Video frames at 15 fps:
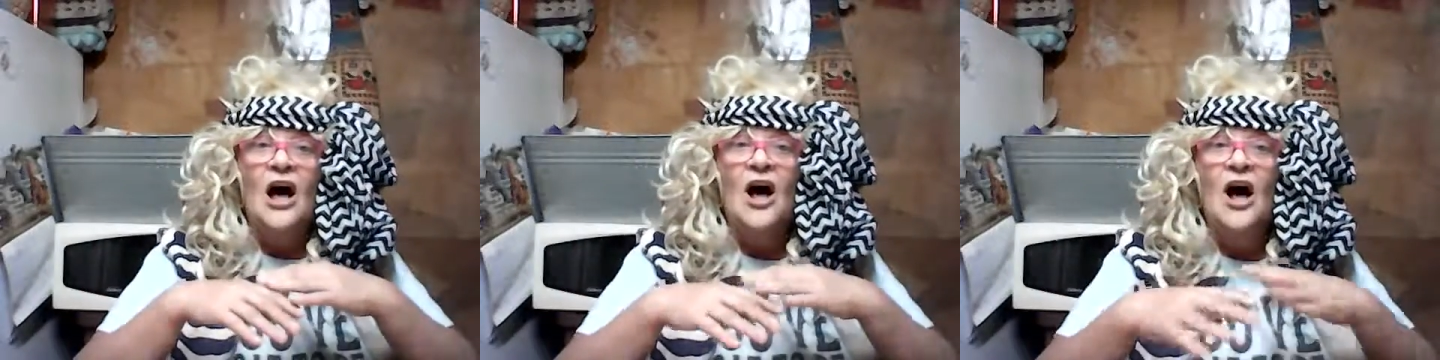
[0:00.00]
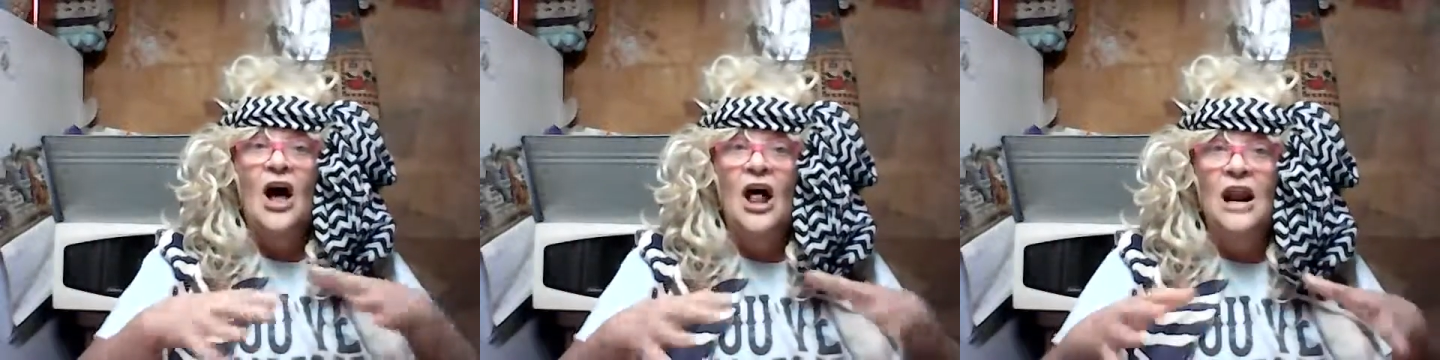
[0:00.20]

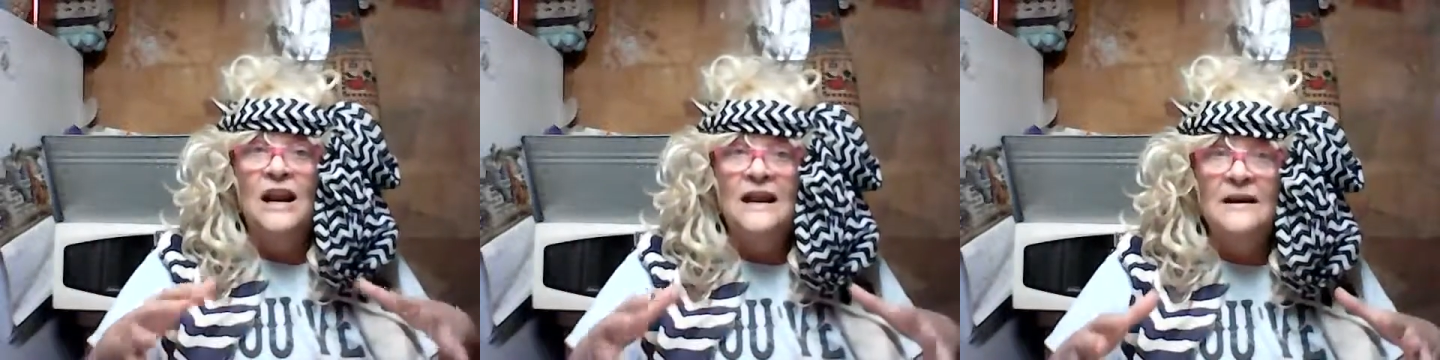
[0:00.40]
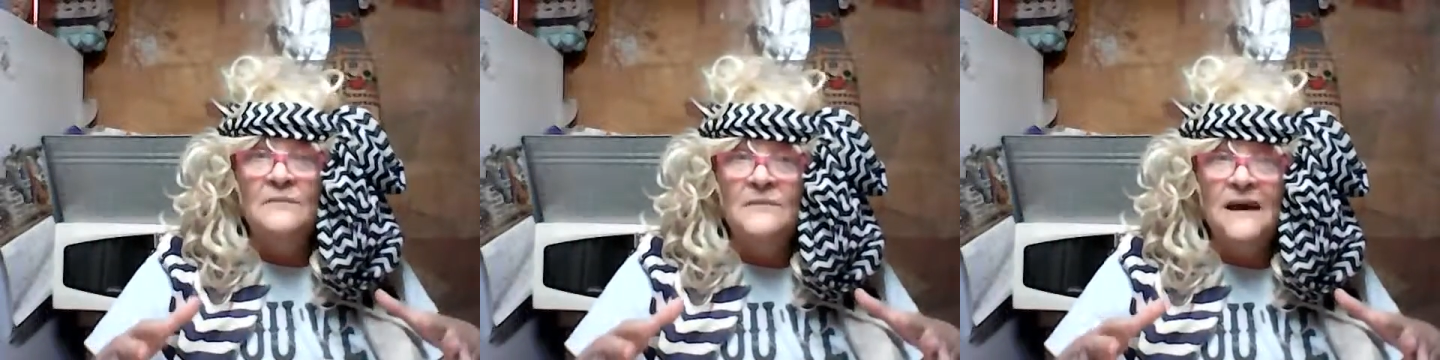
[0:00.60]
all
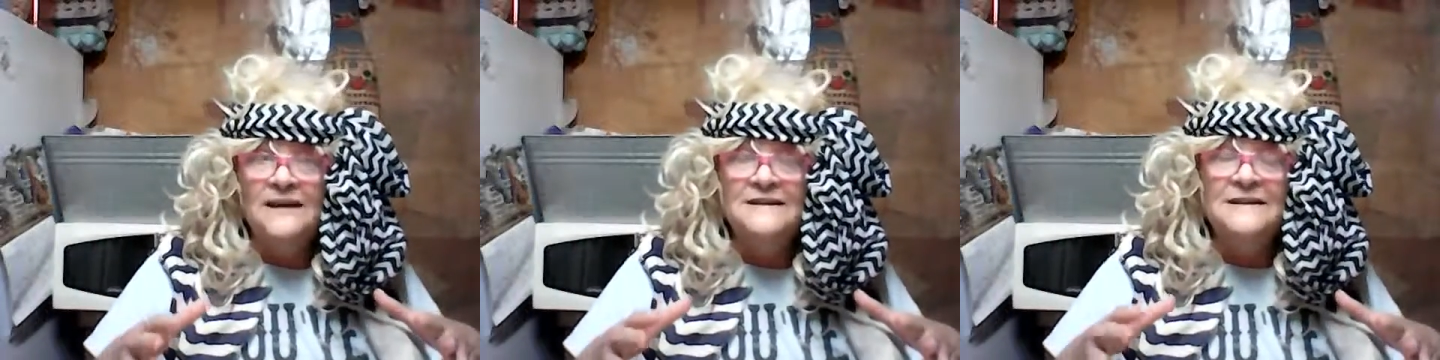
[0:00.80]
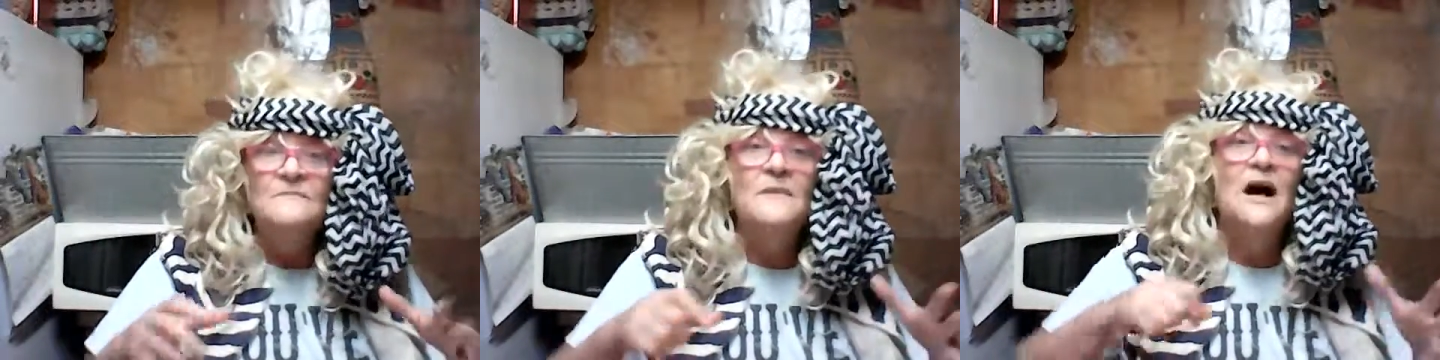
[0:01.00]
in a
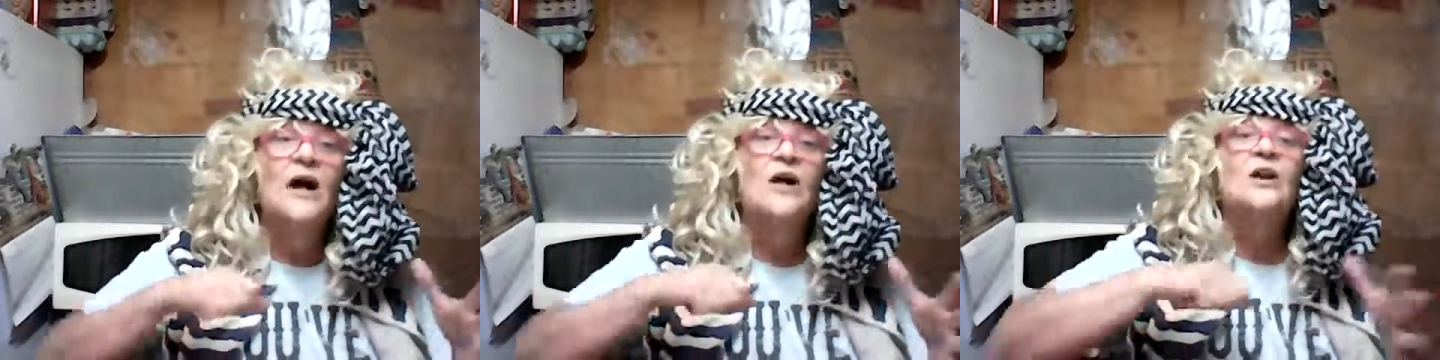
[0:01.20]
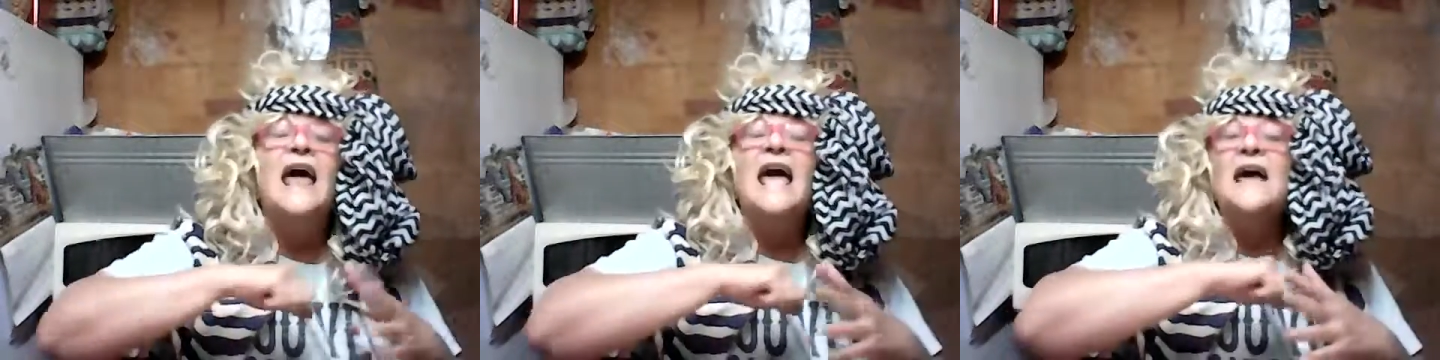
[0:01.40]
mixing
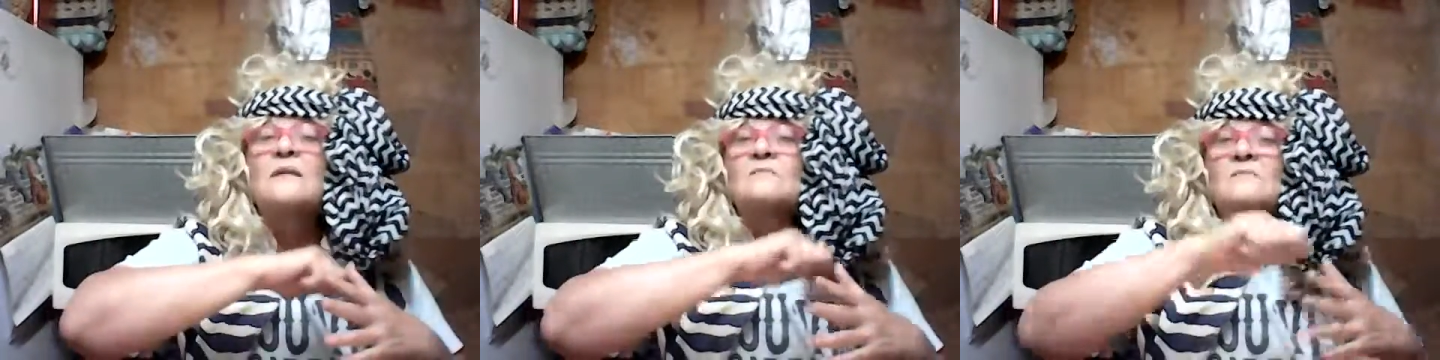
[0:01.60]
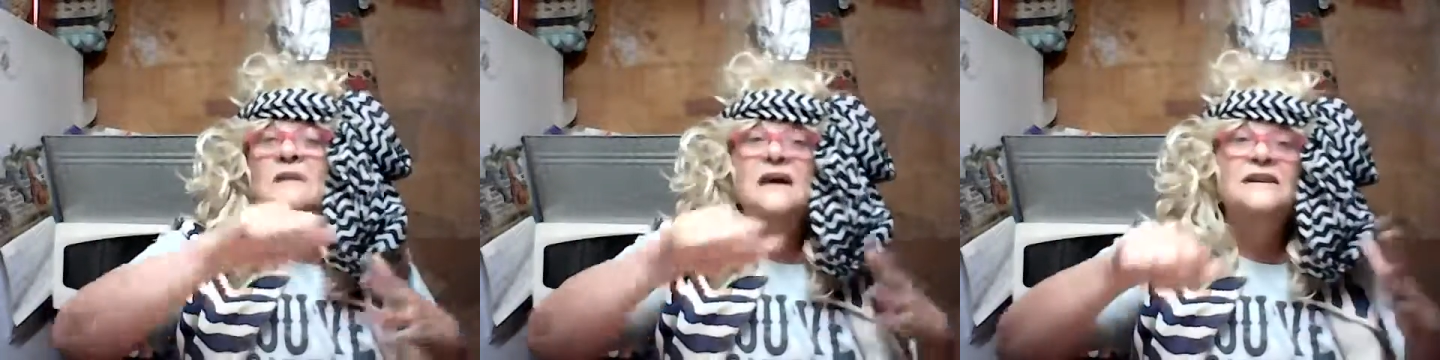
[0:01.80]
bowl
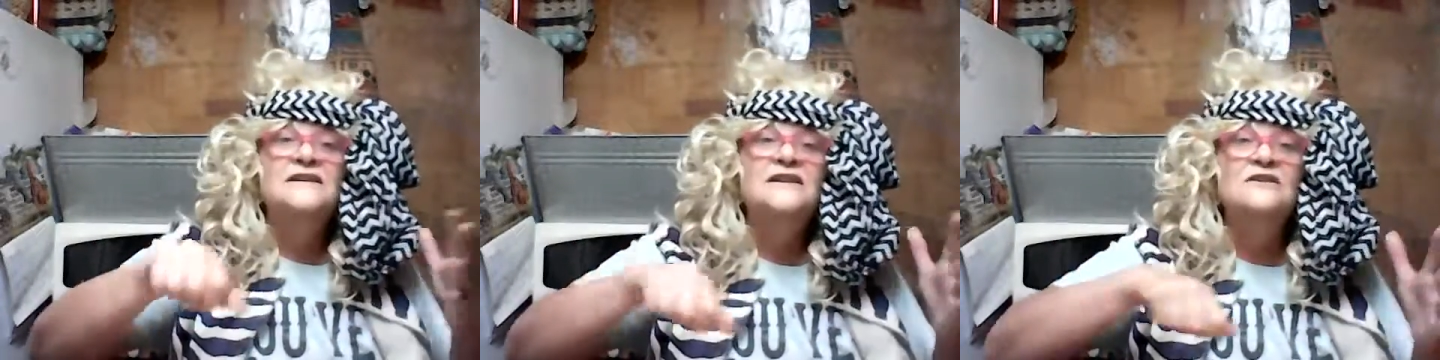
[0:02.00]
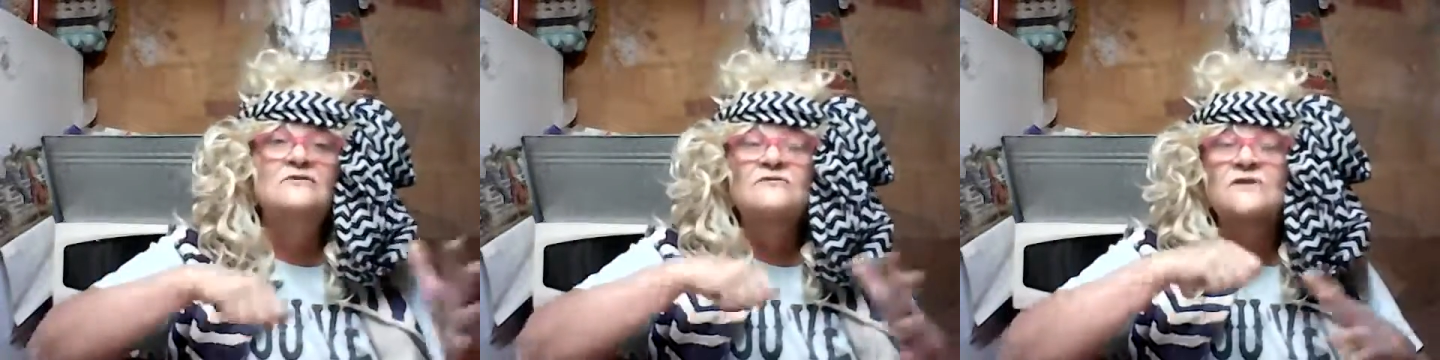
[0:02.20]
and
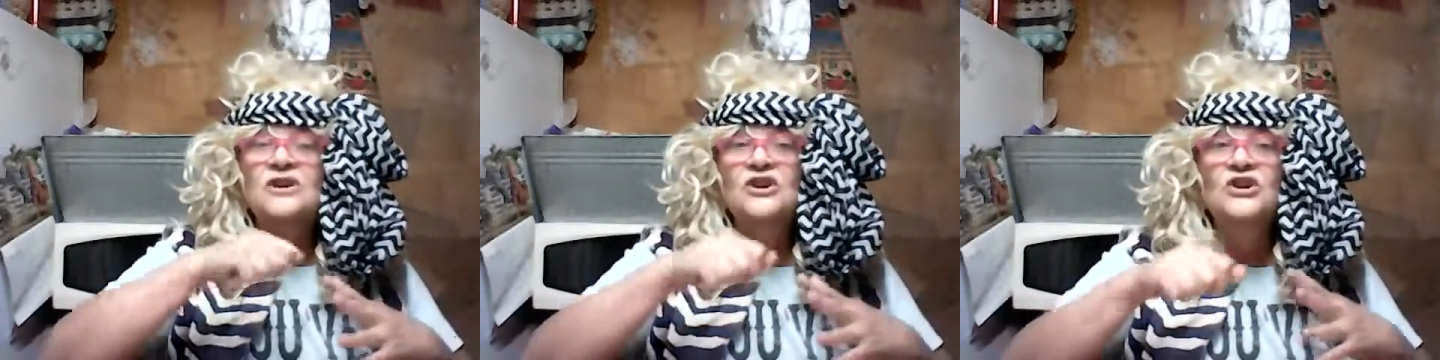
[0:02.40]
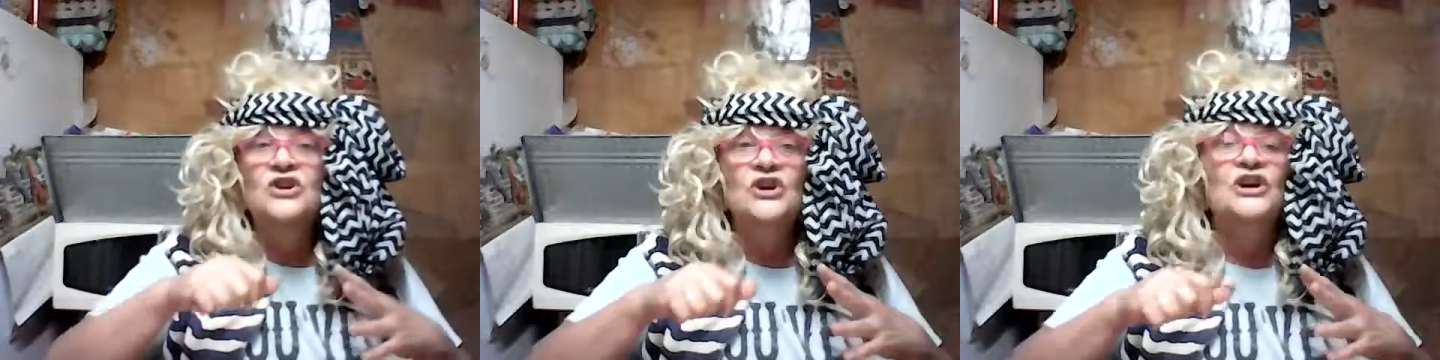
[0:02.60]
mix it
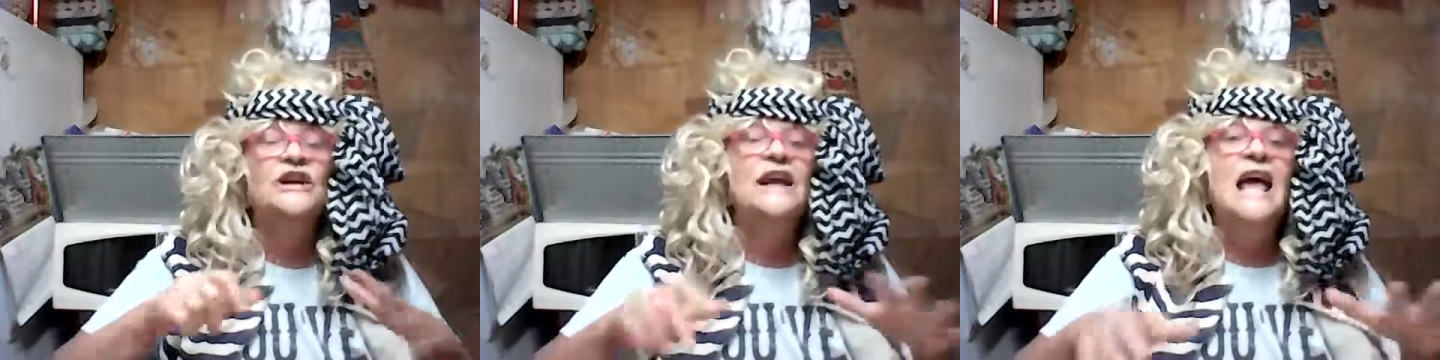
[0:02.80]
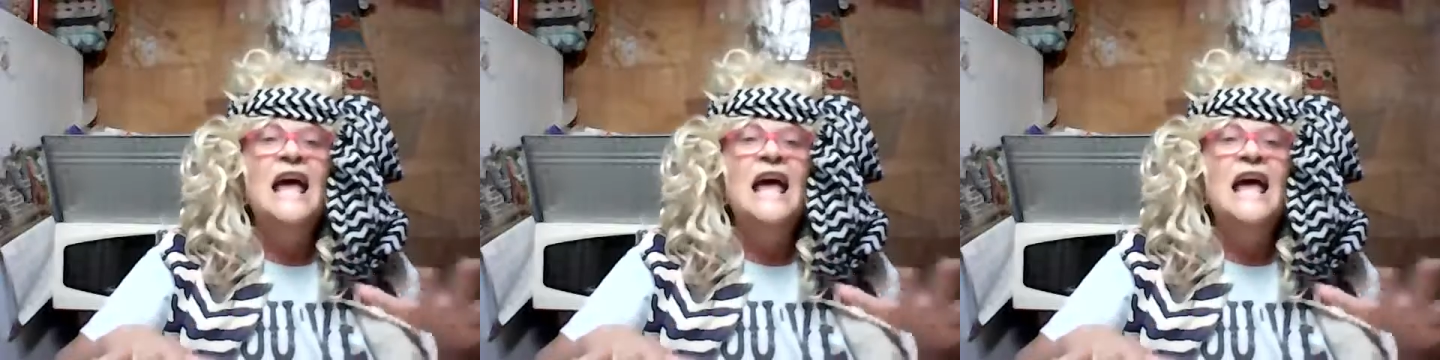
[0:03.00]
real good.